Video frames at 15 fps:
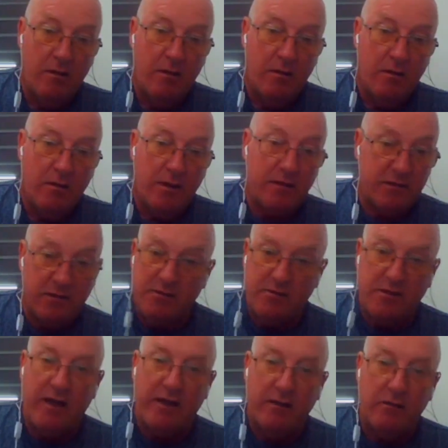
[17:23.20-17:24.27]
That's the
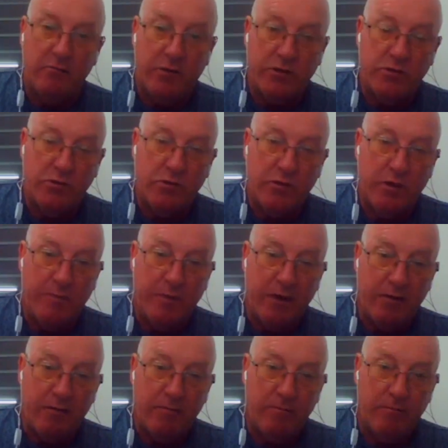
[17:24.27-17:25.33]
scale we're talking about.